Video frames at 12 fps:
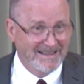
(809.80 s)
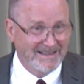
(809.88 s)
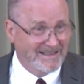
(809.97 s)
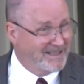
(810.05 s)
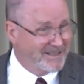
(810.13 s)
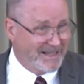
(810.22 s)

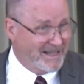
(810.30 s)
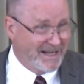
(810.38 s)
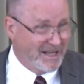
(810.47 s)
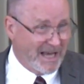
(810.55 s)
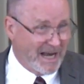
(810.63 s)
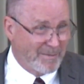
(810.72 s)
Didn't say
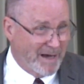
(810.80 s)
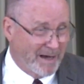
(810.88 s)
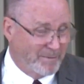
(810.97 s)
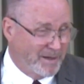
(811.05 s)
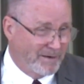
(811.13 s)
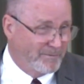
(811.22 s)
anything
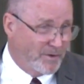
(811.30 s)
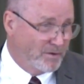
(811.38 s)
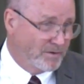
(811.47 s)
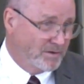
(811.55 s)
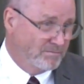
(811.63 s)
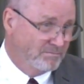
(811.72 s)
about being
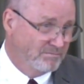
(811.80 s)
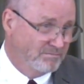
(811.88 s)
futile.